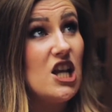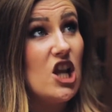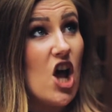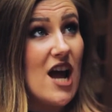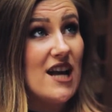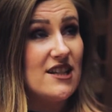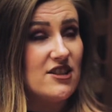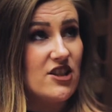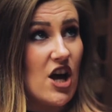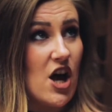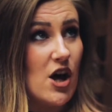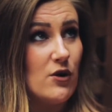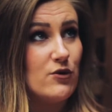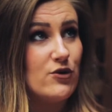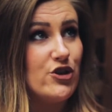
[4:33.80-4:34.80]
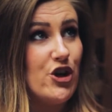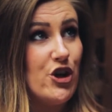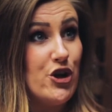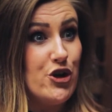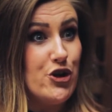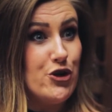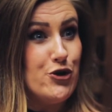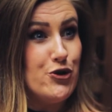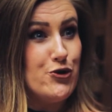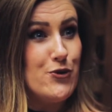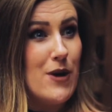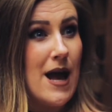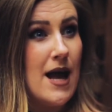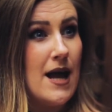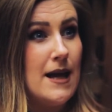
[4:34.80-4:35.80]
likes girls
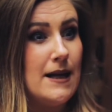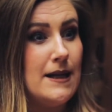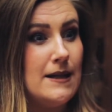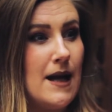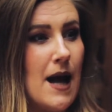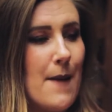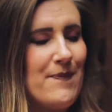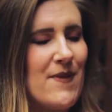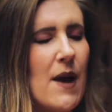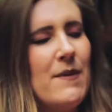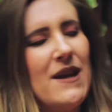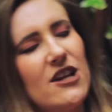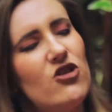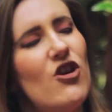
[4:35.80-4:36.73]
who, I mean,